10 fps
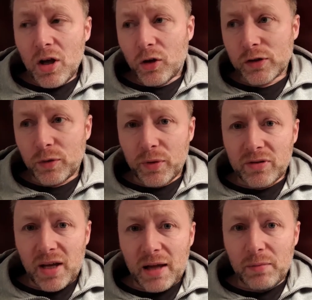because for
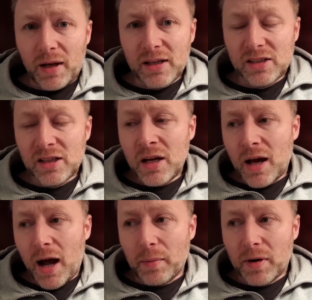about 10 minutes
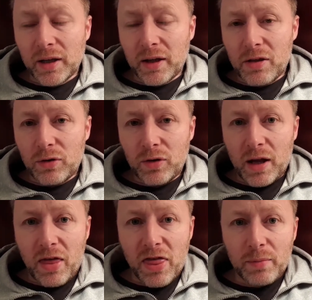I'm clicking through in
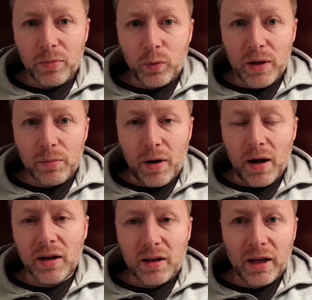that Thimbleweed
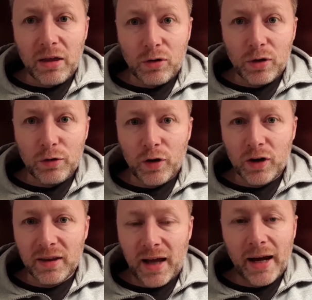Park, clicking through the
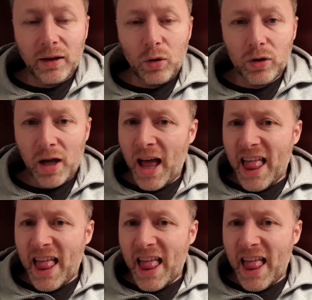fucking dialogue.